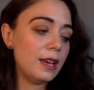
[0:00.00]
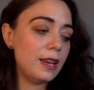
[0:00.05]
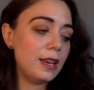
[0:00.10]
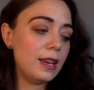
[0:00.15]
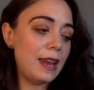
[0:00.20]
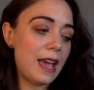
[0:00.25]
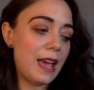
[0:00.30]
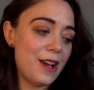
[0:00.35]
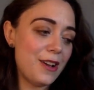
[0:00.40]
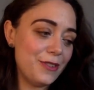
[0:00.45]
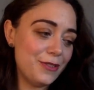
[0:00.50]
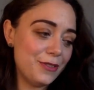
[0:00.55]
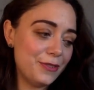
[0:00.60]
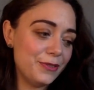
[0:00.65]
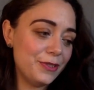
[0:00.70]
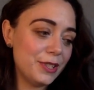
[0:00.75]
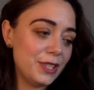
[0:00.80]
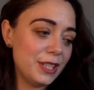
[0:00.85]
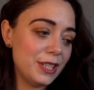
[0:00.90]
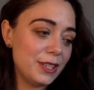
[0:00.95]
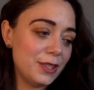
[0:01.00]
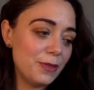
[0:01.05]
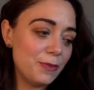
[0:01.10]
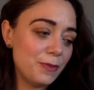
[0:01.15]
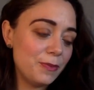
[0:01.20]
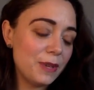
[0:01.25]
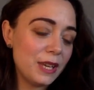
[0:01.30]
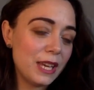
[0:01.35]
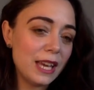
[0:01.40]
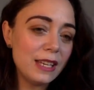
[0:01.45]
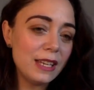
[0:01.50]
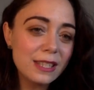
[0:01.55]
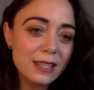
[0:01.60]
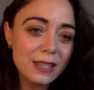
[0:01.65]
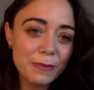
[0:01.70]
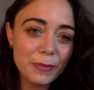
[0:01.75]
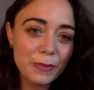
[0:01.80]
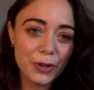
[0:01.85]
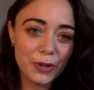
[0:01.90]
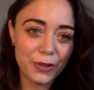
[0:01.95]
Now, when we get to
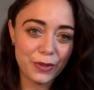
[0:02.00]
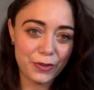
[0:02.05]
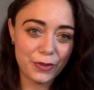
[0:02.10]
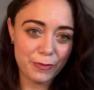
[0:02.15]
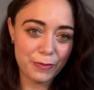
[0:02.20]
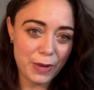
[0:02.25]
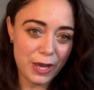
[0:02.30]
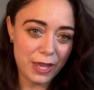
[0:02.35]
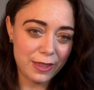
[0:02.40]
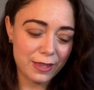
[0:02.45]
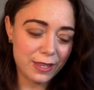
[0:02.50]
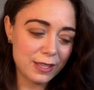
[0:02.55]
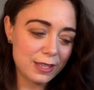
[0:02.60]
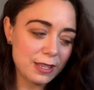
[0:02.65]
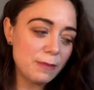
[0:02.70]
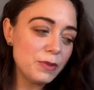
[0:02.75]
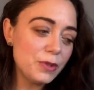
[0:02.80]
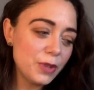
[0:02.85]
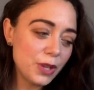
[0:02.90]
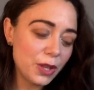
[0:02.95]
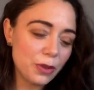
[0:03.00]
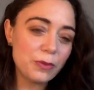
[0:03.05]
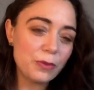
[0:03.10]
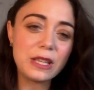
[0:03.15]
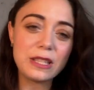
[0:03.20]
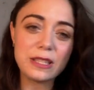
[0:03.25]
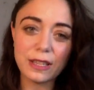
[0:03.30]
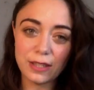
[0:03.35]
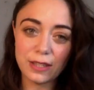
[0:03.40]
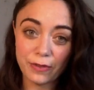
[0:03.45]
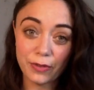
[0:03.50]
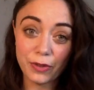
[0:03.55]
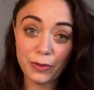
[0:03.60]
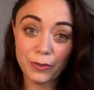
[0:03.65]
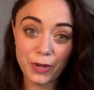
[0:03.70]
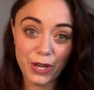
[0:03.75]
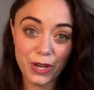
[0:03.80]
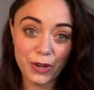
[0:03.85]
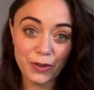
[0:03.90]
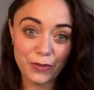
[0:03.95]
the middle of the month, because I'm doing three sets of
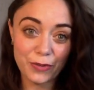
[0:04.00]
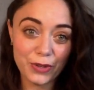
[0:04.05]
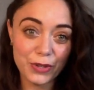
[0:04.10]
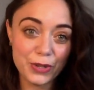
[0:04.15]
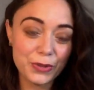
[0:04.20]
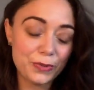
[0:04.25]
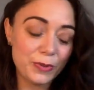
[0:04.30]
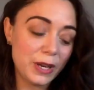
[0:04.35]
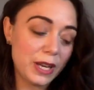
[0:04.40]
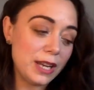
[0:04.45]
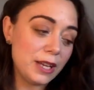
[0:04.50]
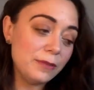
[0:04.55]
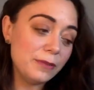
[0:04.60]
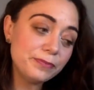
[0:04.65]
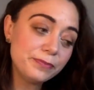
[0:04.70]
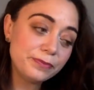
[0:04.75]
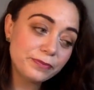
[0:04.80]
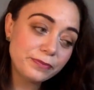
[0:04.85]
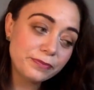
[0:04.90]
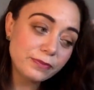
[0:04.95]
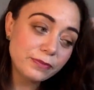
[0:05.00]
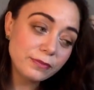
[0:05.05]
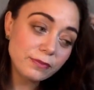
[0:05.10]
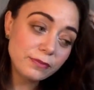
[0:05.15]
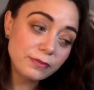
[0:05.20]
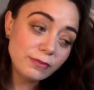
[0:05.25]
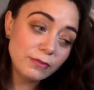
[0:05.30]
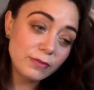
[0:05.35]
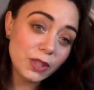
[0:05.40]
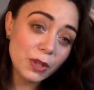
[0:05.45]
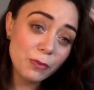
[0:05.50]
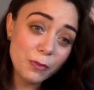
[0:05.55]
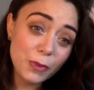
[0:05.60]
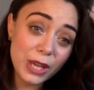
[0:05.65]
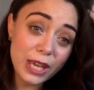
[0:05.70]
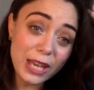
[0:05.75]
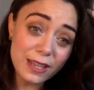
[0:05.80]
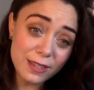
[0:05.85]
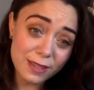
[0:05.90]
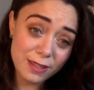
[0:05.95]
three here for this reading, when we
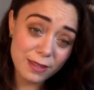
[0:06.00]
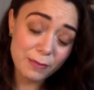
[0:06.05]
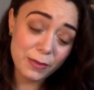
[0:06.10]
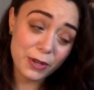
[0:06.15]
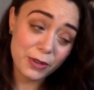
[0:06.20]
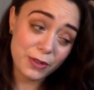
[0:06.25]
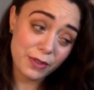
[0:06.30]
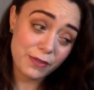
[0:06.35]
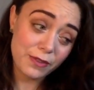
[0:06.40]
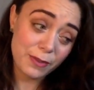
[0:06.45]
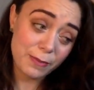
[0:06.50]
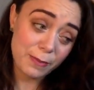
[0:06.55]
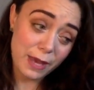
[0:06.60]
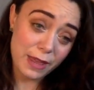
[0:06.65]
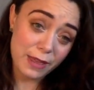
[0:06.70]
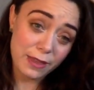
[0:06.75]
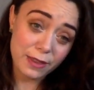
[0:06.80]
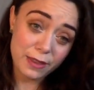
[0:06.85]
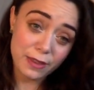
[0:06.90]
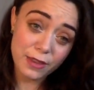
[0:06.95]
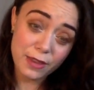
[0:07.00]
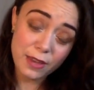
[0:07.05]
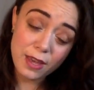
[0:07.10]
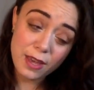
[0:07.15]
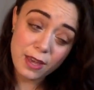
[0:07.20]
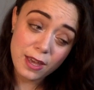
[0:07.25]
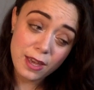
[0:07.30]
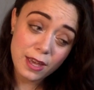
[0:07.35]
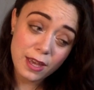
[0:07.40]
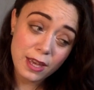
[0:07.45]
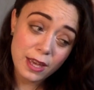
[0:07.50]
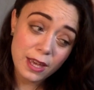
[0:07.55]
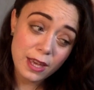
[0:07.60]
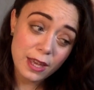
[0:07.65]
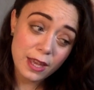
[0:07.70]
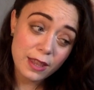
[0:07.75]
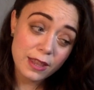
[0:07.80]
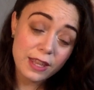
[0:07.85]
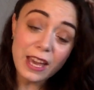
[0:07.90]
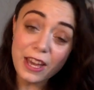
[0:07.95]
get to the middle of the month,
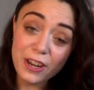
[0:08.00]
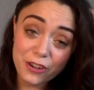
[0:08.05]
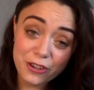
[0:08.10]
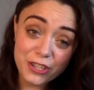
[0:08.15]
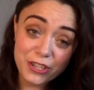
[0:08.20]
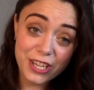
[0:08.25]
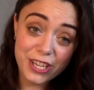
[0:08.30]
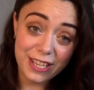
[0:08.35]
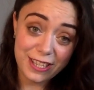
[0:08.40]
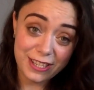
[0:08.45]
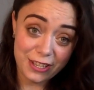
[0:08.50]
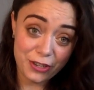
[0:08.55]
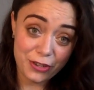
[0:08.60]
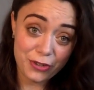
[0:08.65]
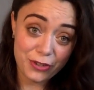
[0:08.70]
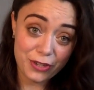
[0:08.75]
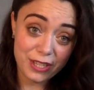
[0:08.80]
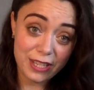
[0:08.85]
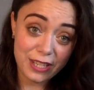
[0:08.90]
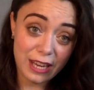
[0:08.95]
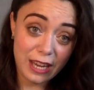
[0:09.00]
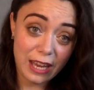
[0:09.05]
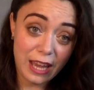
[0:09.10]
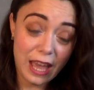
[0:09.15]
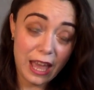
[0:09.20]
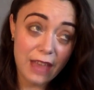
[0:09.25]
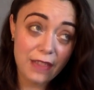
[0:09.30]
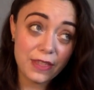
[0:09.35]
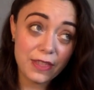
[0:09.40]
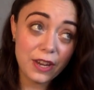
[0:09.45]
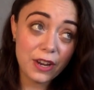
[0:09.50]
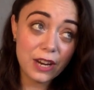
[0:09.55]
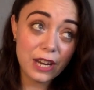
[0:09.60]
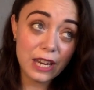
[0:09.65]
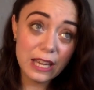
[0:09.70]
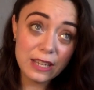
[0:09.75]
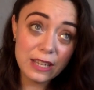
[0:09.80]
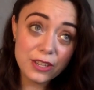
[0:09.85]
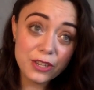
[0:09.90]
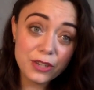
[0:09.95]
the energy gets interesting, and there
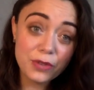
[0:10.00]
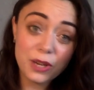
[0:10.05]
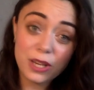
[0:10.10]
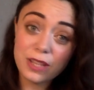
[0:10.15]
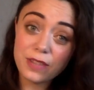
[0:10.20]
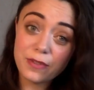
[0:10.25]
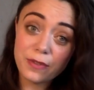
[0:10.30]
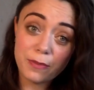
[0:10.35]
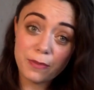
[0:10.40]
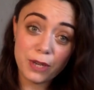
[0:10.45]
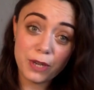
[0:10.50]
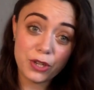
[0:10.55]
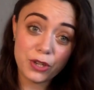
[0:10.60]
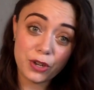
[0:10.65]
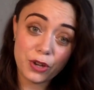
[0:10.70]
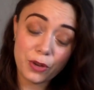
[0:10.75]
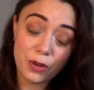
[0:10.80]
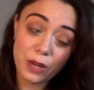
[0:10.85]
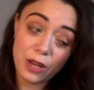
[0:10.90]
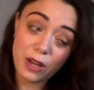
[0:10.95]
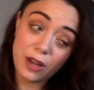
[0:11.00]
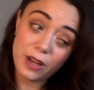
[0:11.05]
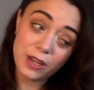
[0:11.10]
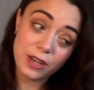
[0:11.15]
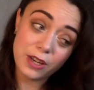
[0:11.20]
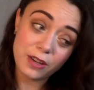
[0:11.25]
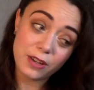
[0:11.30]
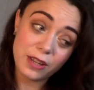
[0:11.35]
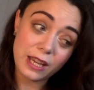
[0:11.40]
is a transformation going on here.